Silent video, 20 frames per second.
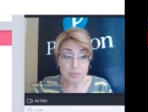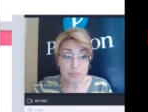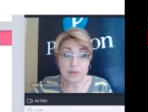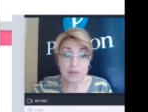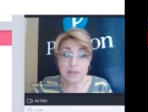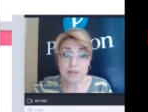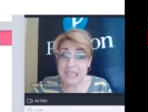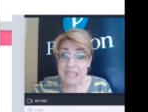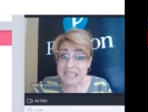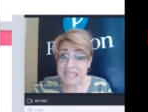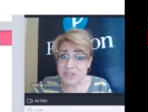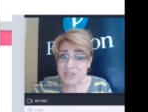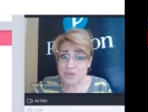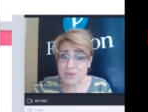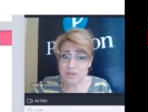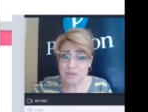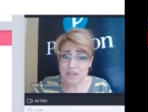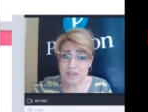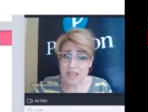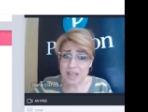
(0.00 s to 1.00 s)

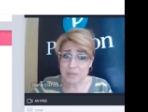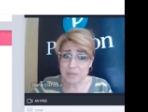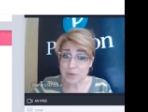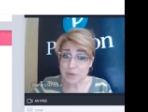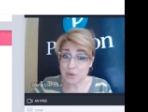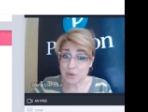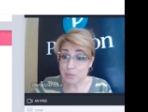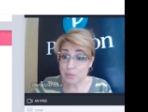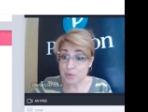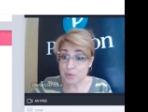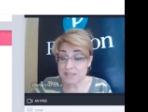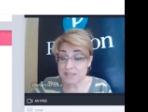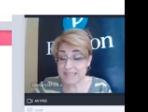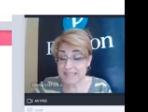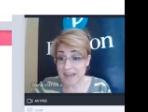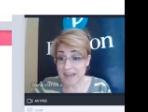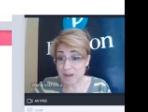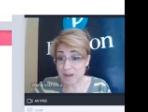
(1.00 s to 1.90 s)
Police to get pupils